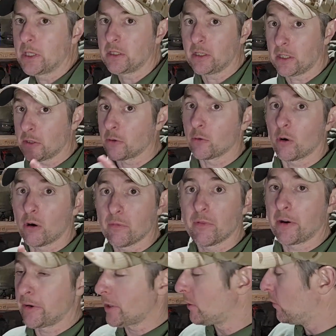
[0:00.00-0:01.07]
meaning you are
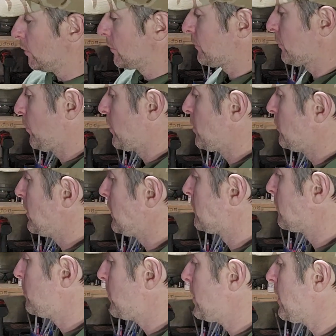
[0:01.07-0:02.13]
very close to where you
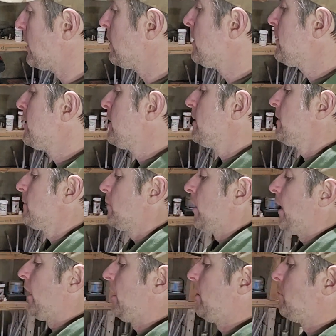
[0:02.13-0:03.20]
need to be.
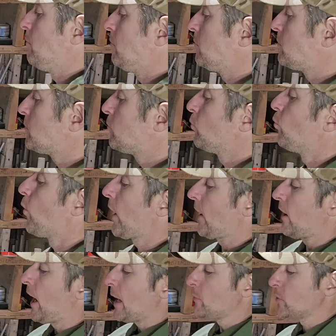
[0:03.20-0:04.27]

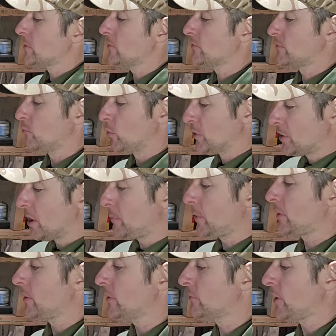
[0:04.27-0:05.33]
Where I would
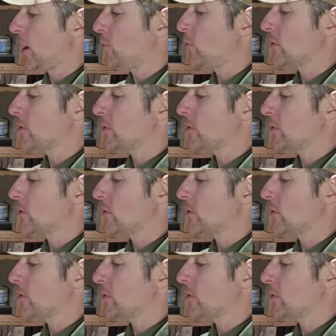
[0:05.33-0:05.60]
typically set